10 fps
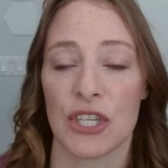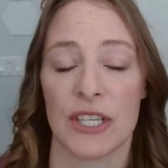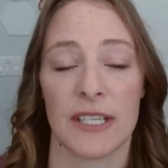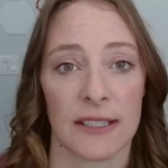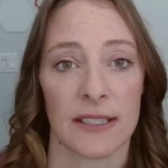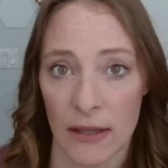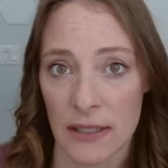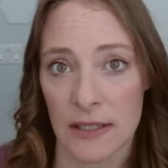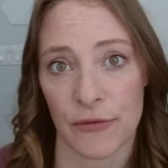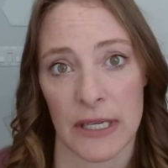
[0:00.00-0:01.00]
She does
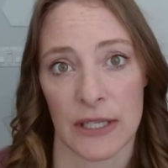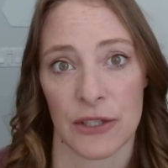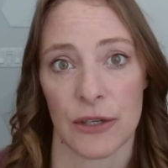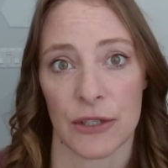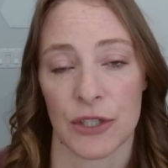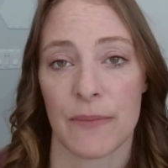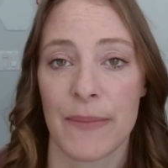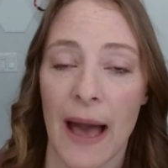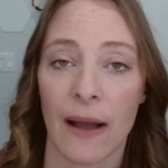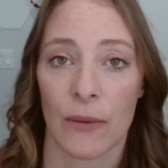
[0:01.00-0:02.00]
tons of research to
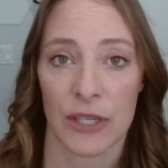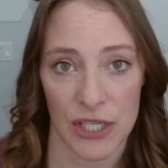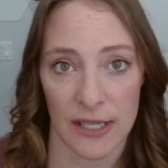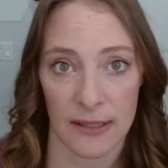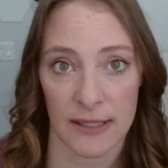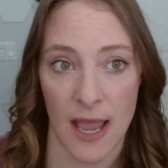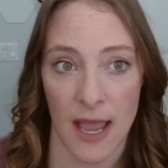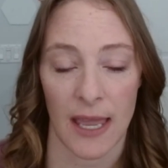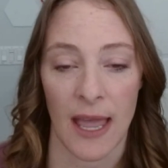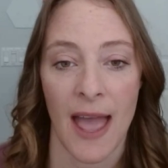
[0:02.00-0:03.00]
back what she is
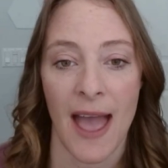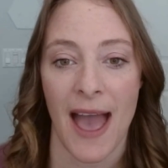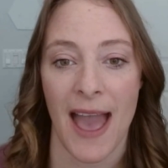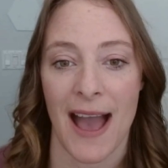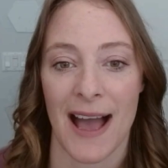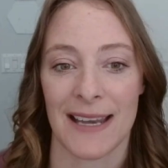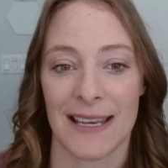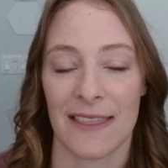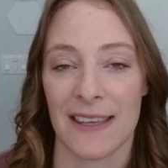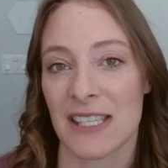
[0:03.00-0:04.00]
saying.
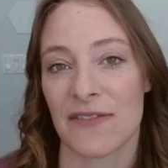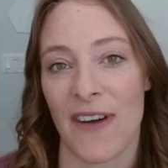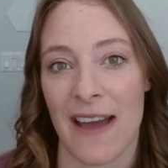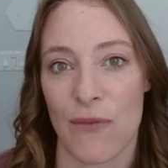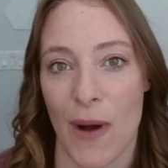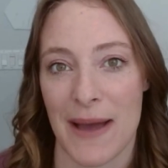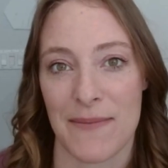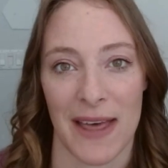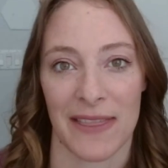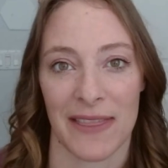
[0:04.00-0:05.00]
And this 5
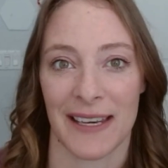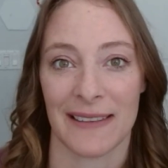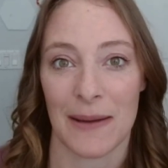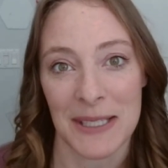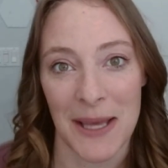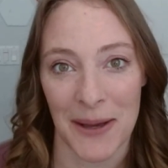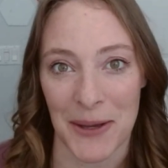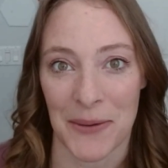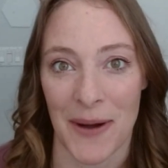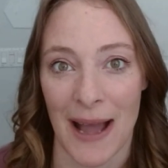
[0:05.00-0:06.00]
Why method, let me tell
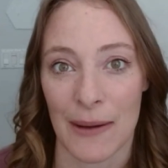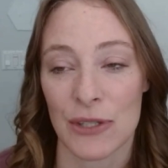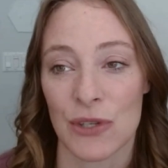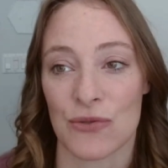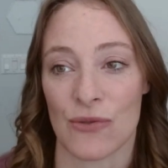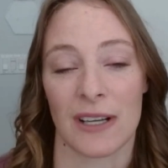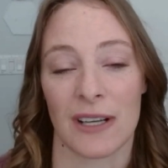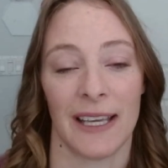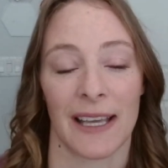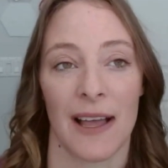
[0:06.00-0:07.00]
you, I was
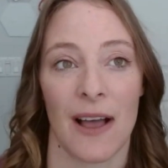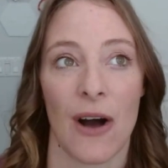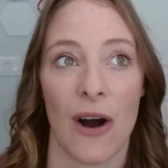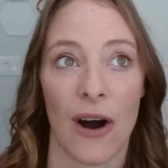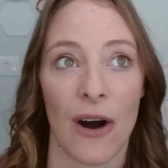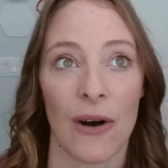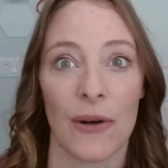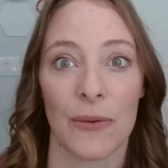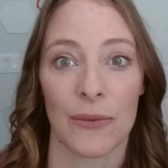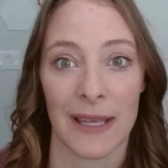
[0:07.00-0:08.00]
struggling
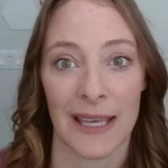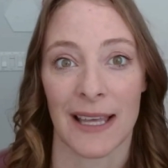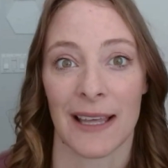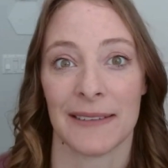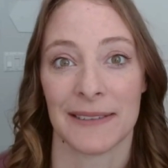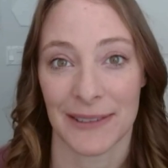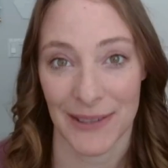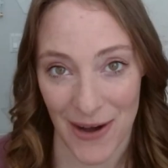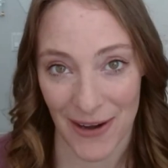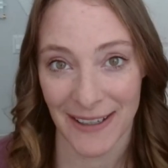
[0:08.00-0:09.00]
all week
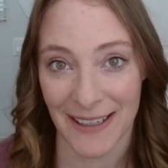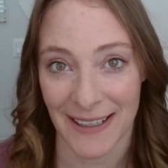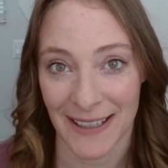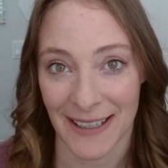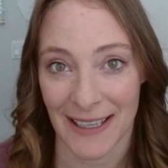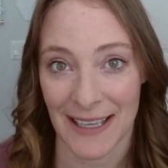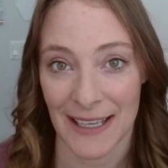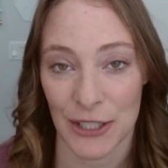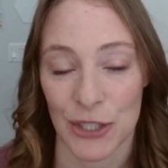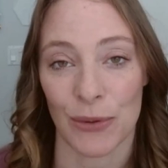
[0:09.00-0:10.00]
long
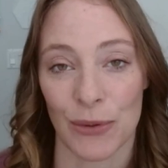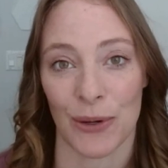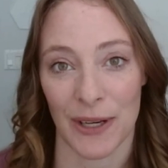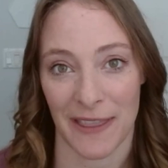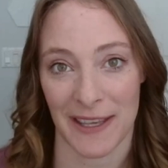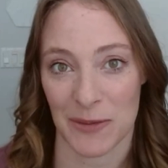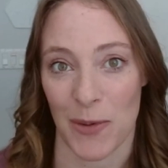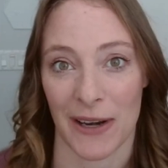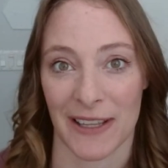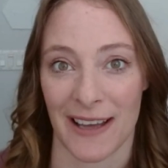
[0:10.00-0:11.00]
to record
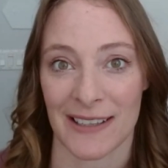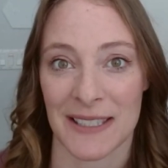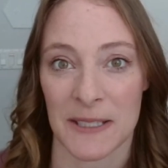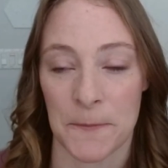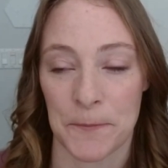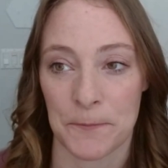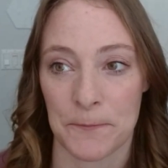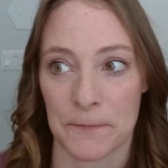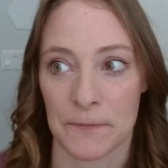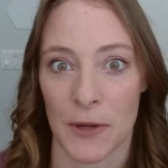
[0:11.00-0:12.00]
this podcast.
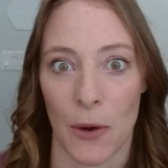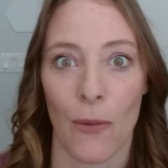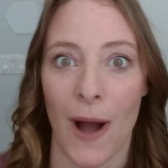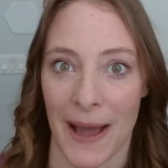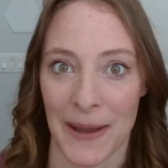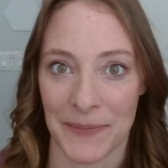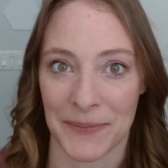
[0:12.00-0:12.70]
Why?